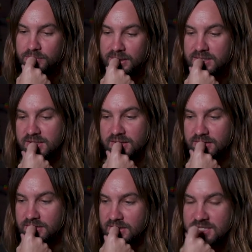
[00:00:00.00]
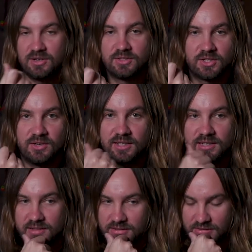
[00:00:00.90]
because the songs are great, the
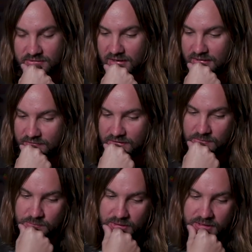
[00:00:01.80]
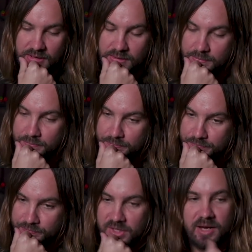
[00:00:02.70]
lyrics are great and everything. But
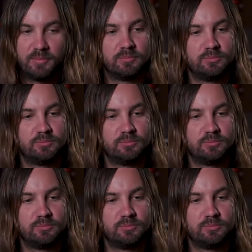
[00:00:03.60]
yeah, I